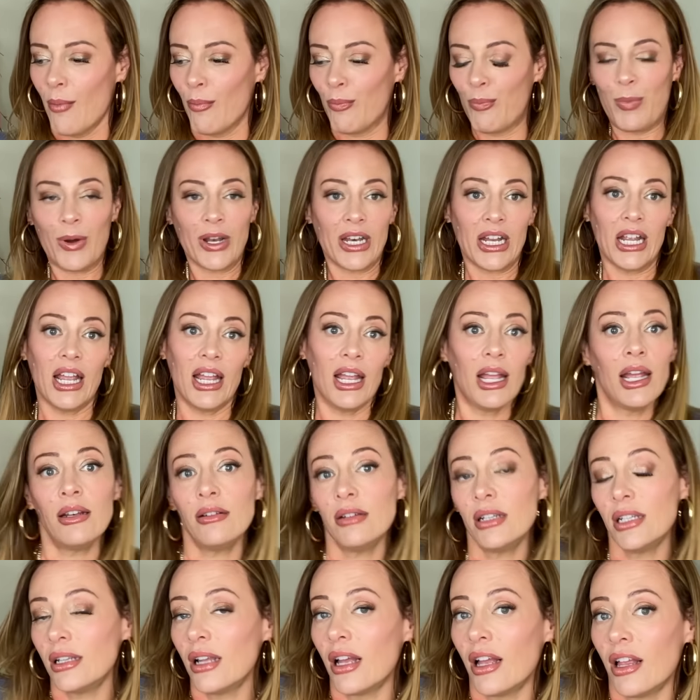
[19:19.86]
But it, it
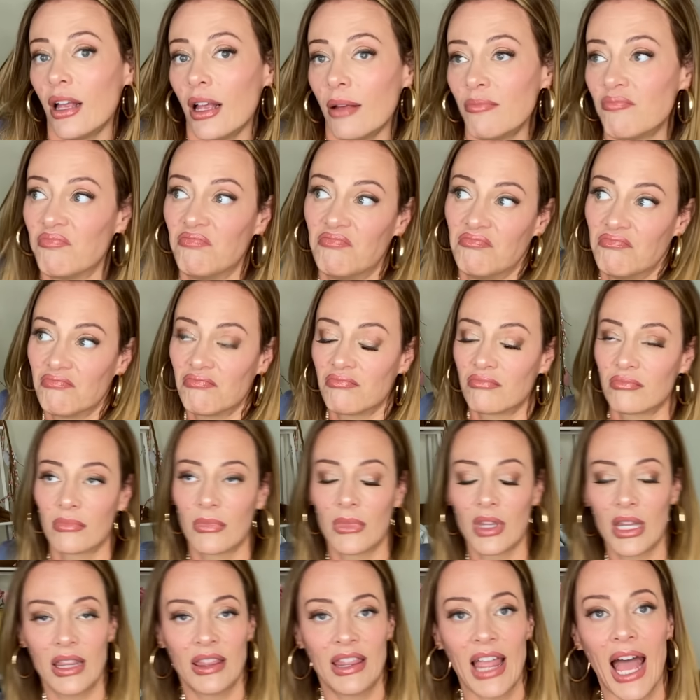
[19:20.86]

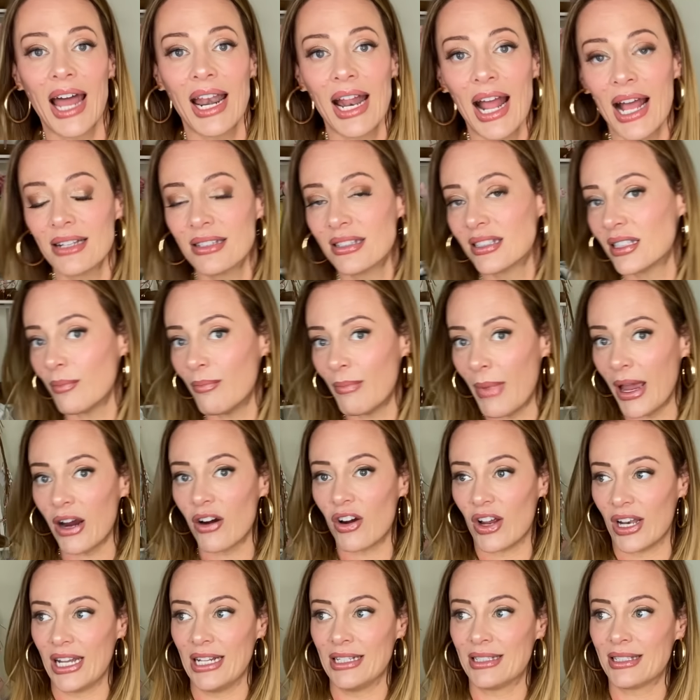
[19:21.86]
that has some
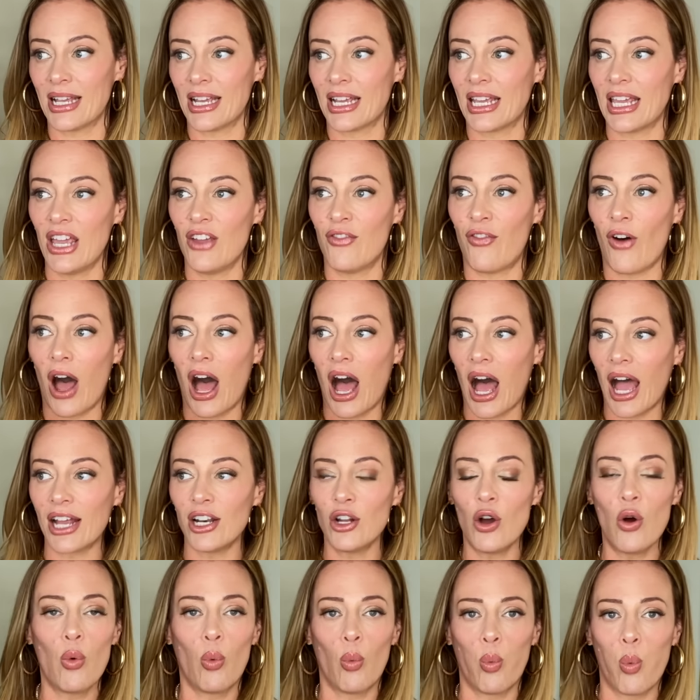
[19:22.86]
merit. It's like if I
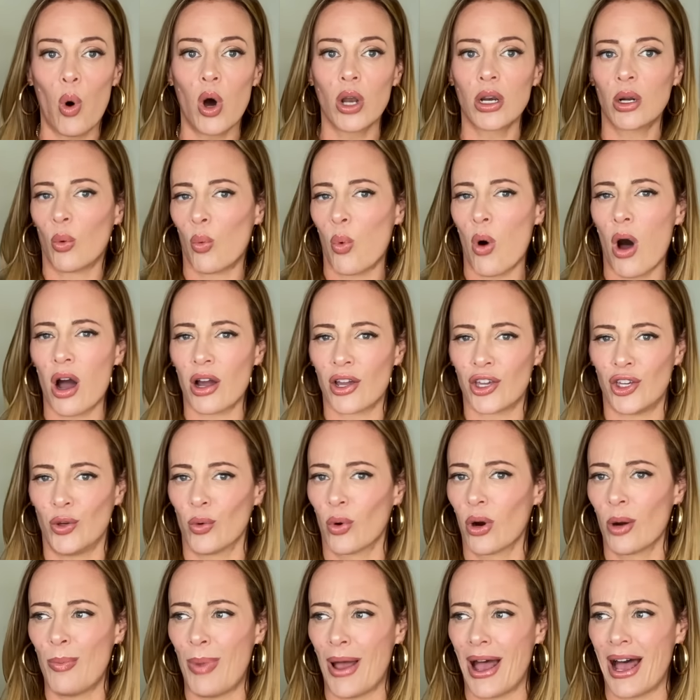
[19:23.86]
don't want to walk
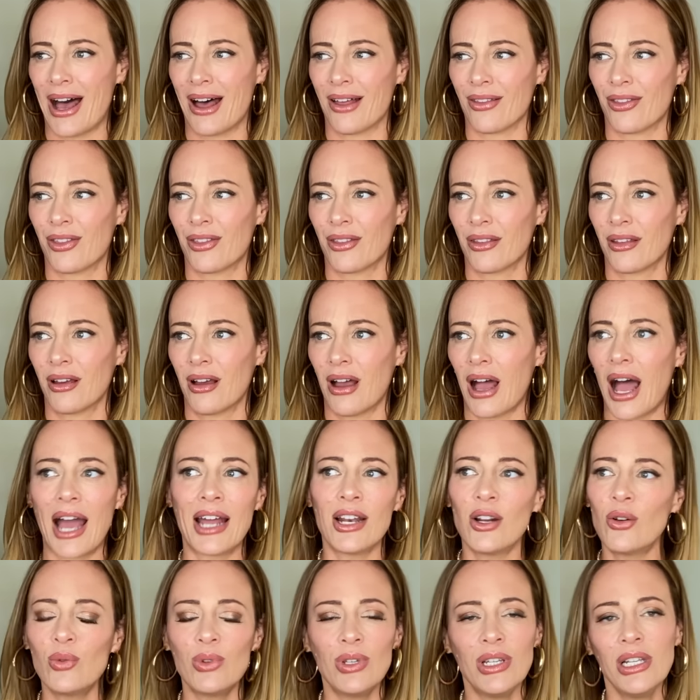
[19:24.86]
your path, I
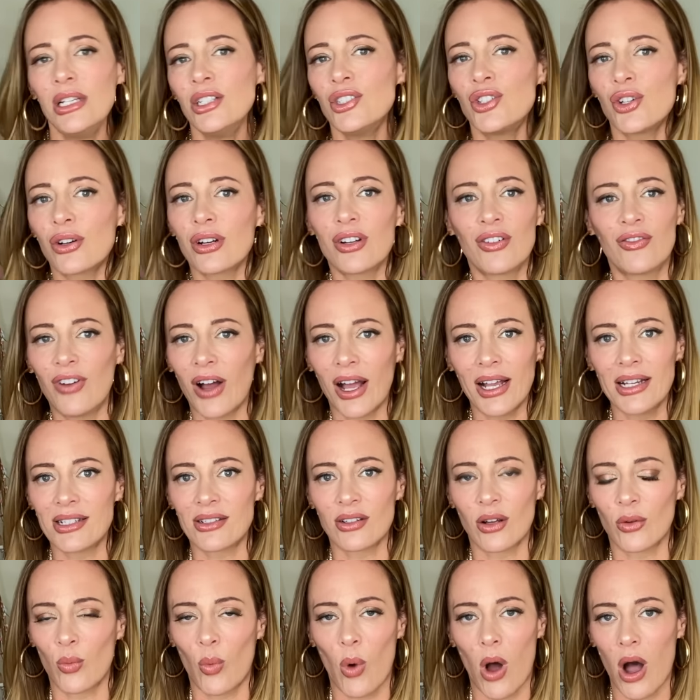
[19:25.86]
don't need your advice
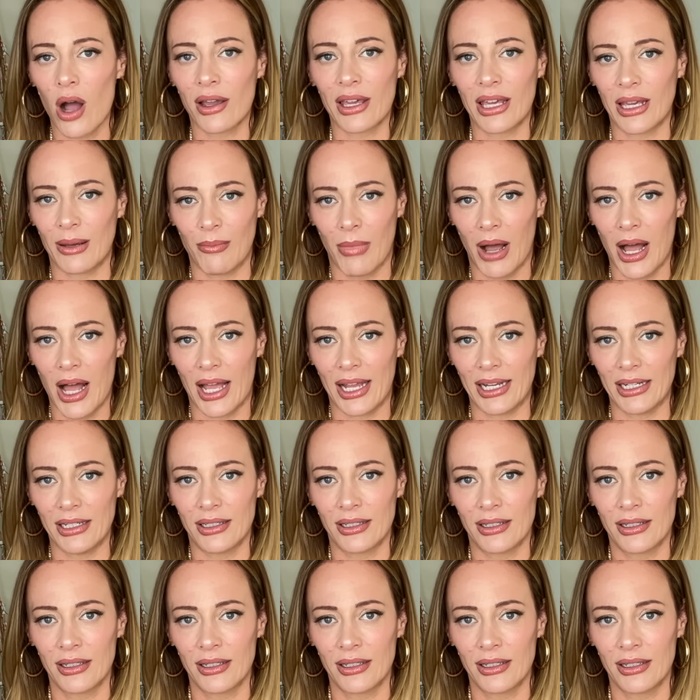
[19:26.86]
on walking mine.